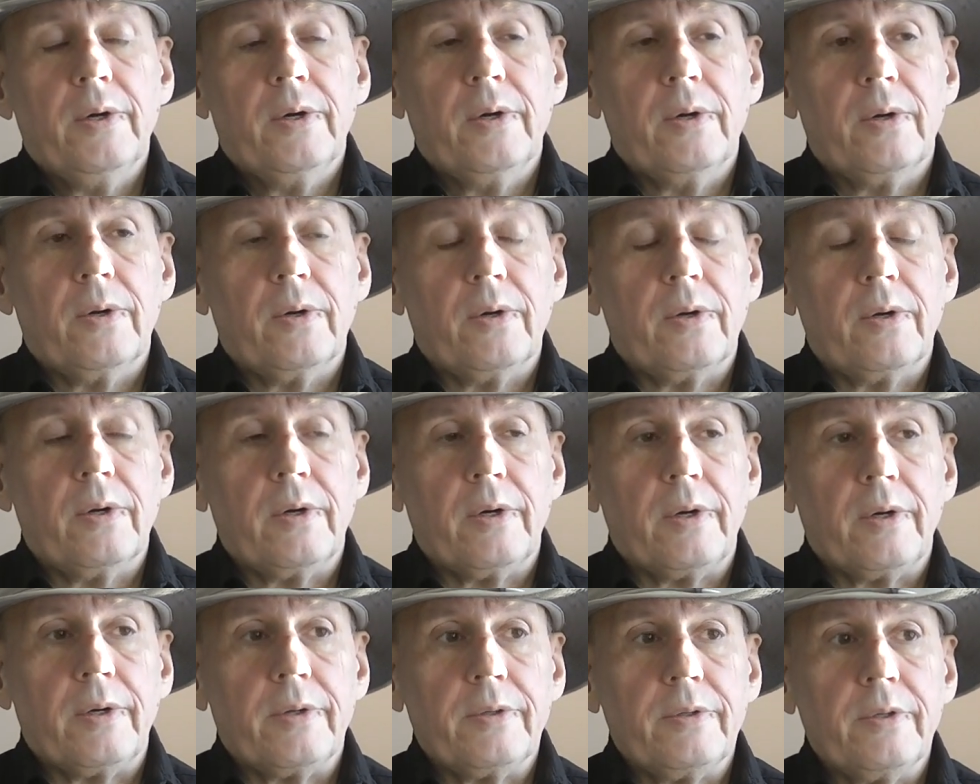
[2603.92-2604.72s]

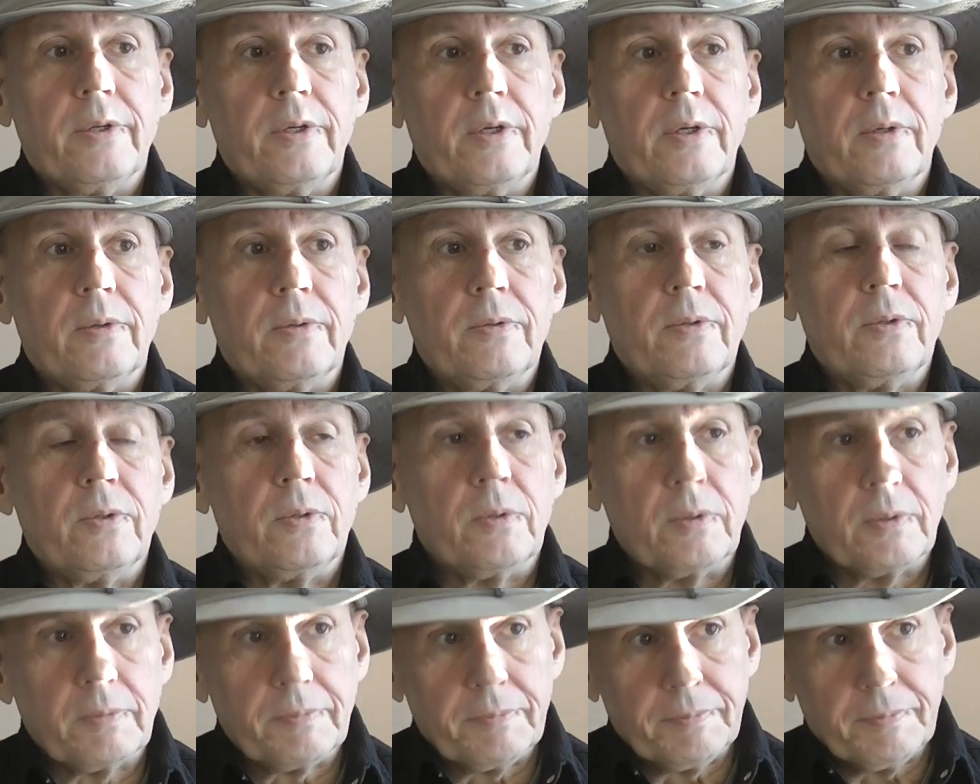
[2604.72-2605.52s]
Or,
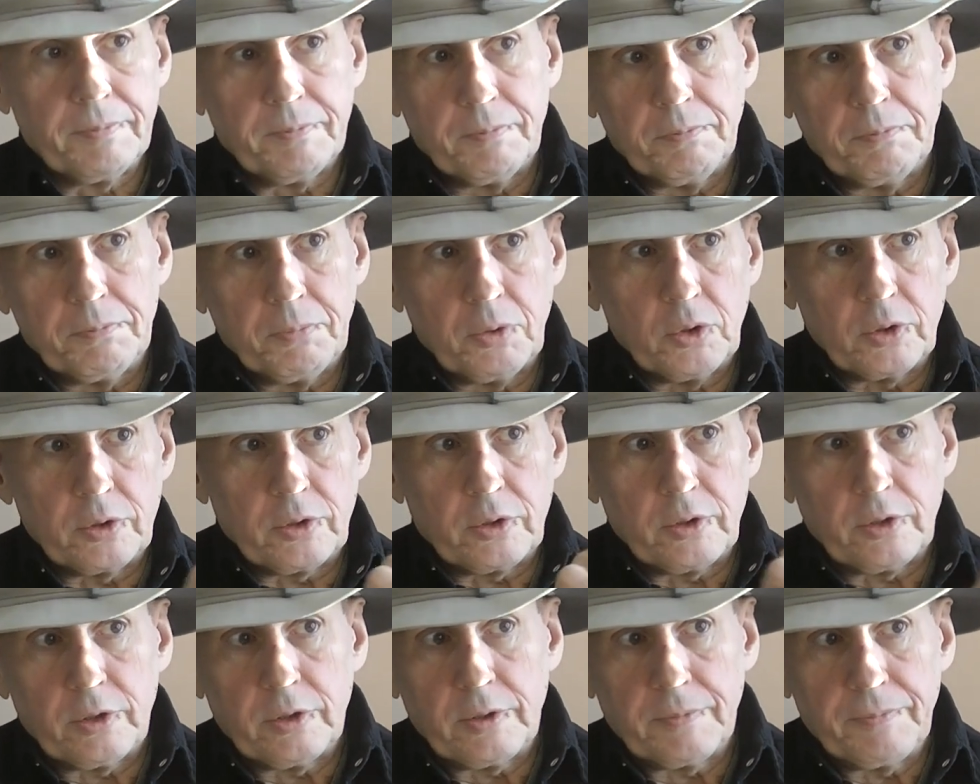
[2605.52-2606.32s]
you
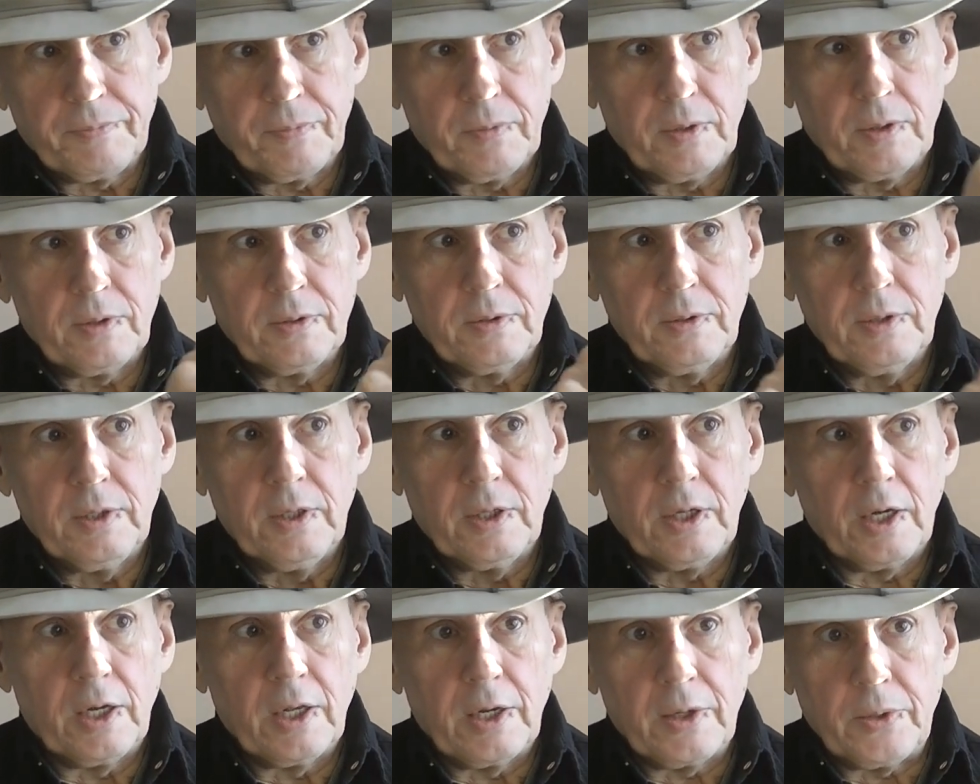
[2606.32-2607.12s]
put
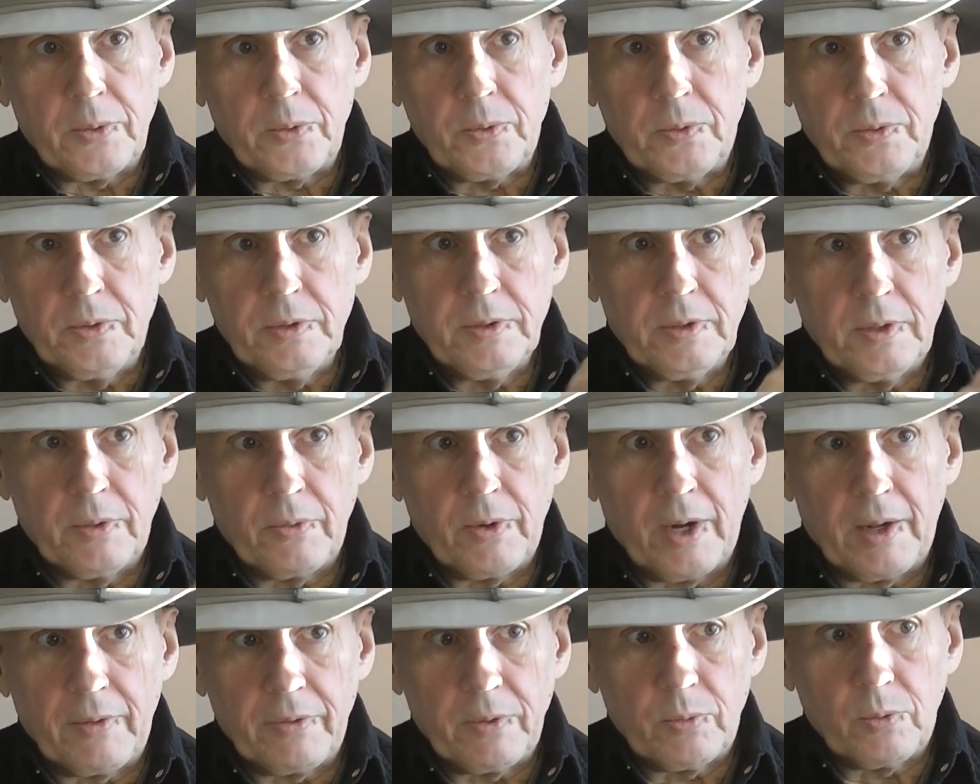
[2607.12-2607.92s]
glue
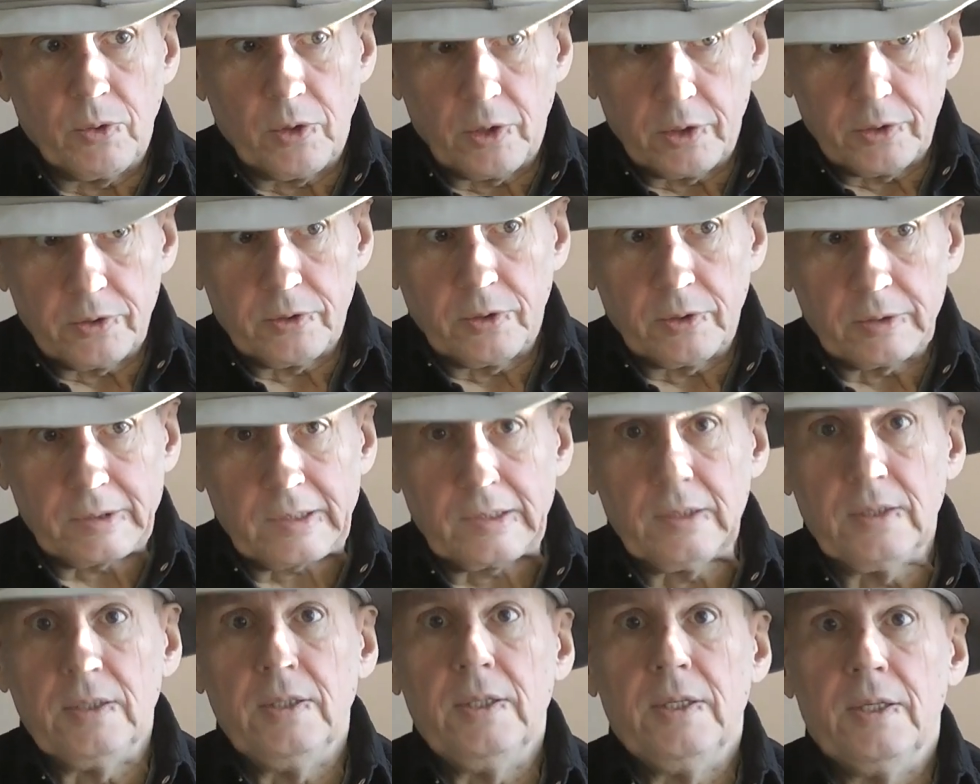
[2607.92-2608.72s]
around the word so
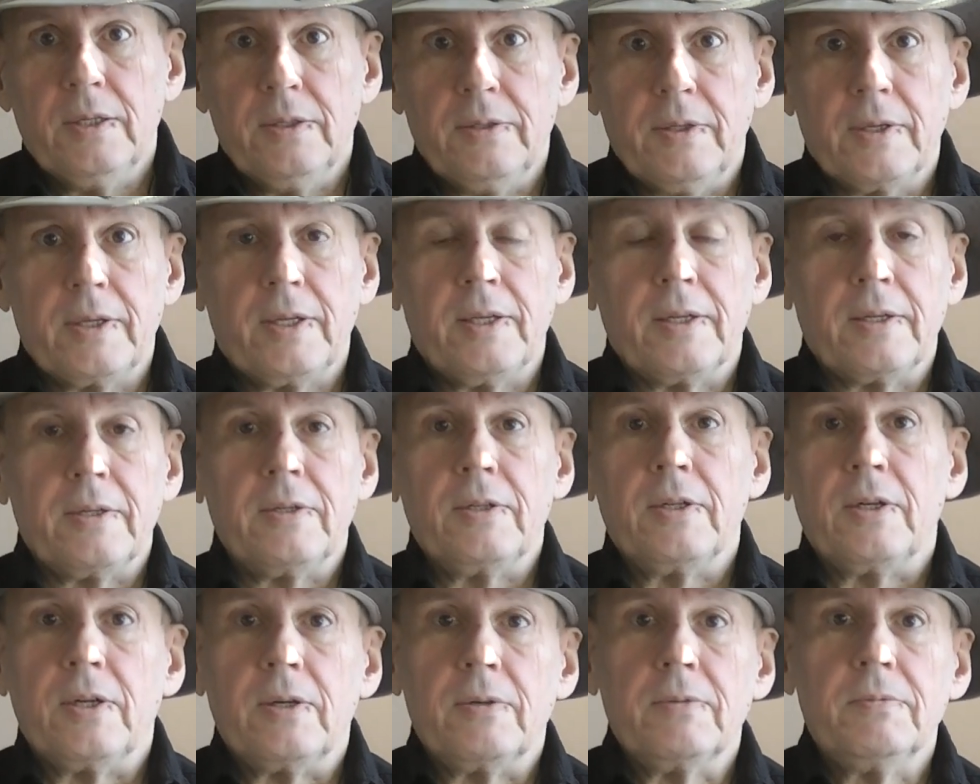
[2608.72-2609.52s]
they can,
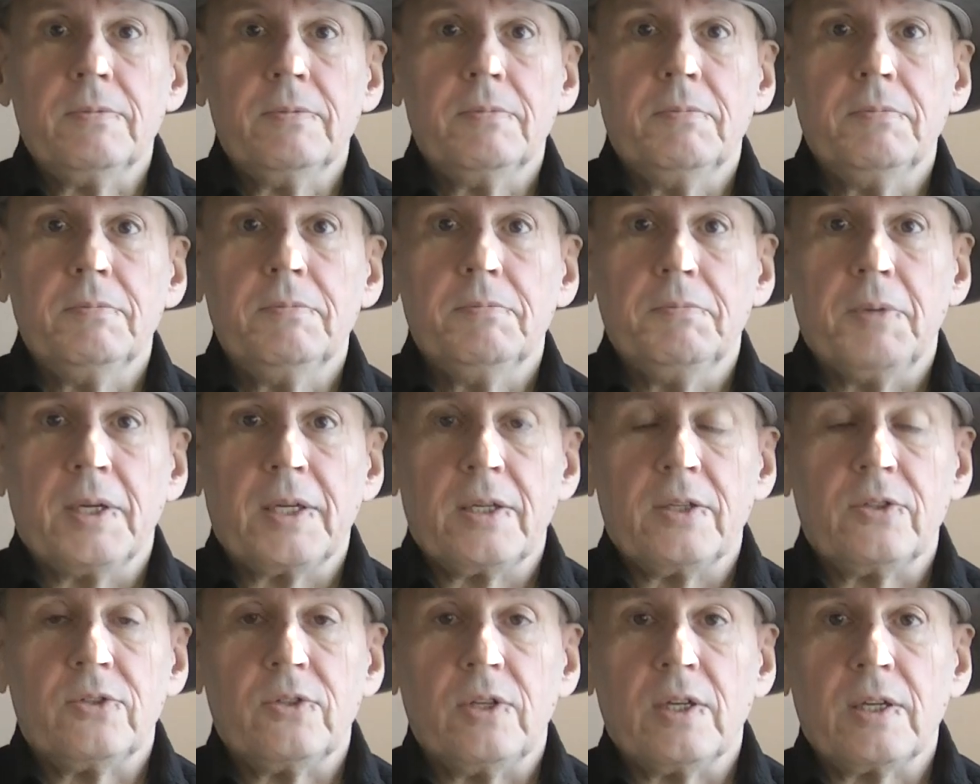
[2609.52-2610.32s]
make
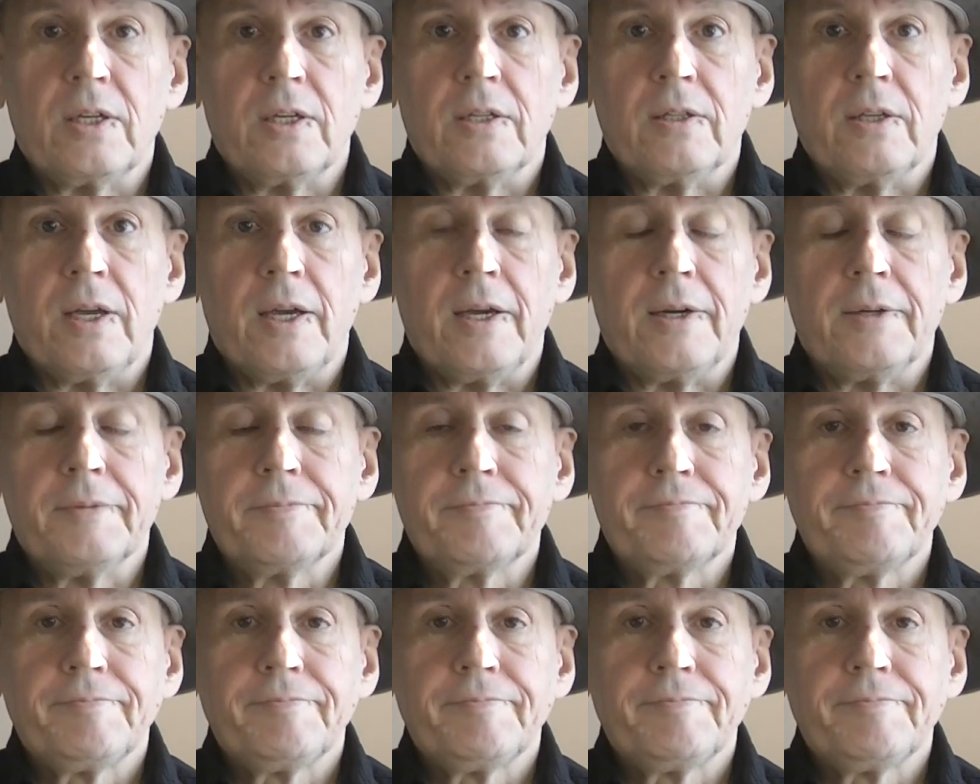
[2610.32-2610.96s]
it stick in there.